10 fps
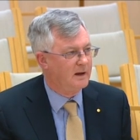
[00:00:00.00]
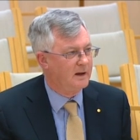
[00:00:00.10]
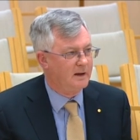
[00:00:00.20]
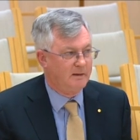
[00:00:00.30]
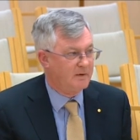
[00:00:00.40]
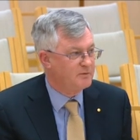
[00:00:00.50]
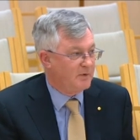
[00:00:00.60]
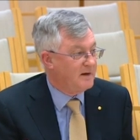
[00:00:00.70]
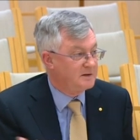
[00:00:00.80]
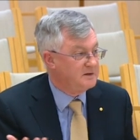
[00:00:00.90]
Uh, and
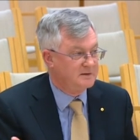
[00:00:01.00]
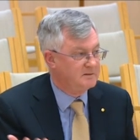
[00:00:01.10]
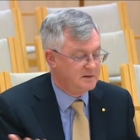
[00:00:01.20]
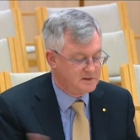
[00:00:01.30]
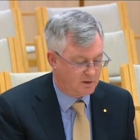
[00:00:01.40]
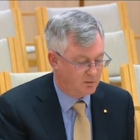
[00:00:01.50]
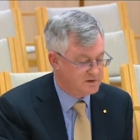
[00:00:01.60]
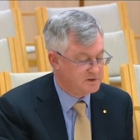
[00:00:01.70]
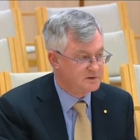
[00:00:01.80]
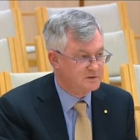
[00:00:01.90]
frankly, these are
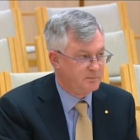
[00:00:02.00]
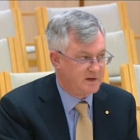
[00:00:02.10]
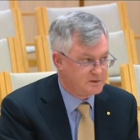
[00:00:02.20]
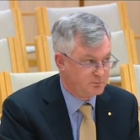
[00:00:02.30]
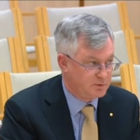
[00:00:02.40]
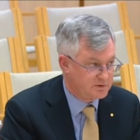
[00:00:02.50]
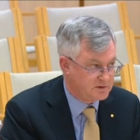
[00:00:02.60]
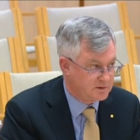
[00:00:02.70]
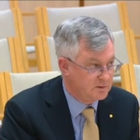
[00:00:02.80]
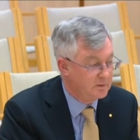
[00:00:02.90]
questions best put
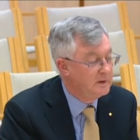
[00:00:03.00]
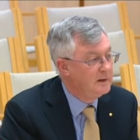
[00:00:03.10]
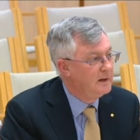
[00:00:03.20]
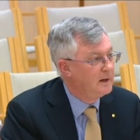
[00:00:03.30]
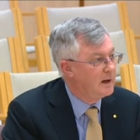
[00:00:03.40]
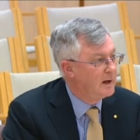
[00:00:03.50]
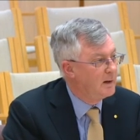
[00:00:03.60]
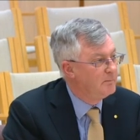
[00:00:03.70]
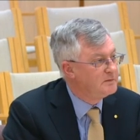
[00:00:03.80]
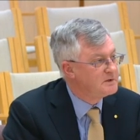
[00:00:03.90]
to
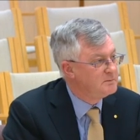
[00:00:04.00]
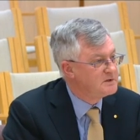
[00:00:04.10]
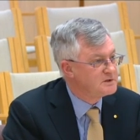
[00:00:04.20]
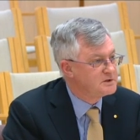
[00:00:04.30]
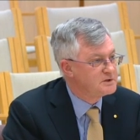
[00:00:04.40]
um, to Mr.